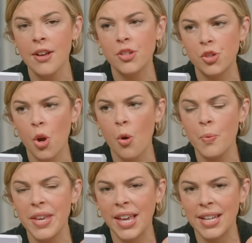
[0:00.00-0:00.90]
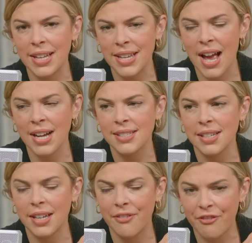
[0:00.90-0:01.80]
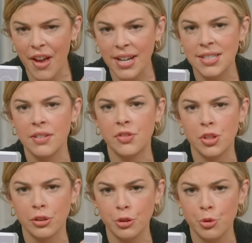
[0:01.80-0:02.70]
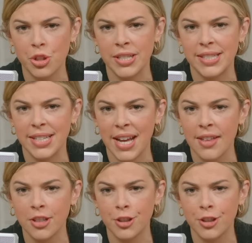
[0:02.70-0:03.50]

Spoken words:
so we can enact effective solutions together.